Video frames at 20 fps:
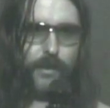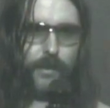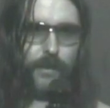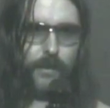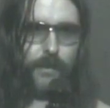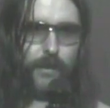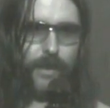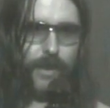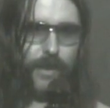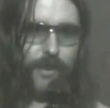
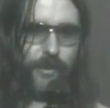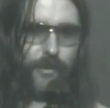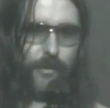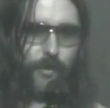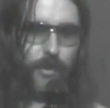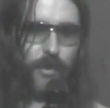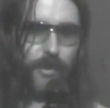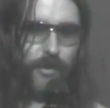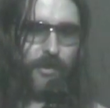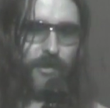makes
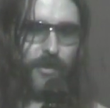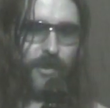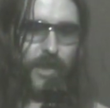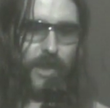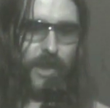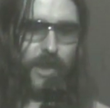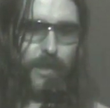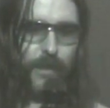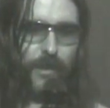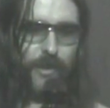quite
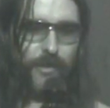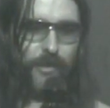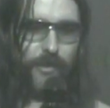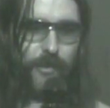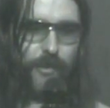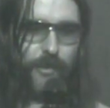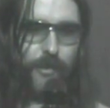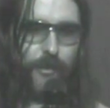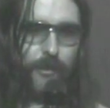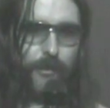stunning
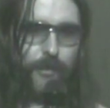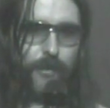images.